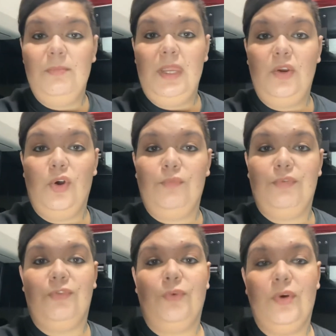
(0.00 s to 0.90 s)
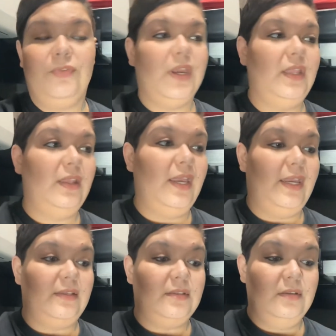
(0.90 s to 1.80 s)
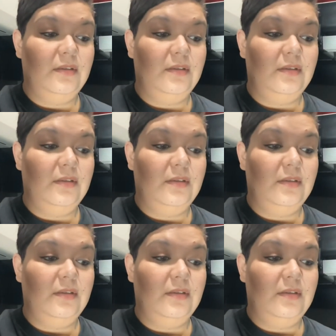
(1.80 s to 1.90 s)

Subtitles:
being home for 4 fucking days.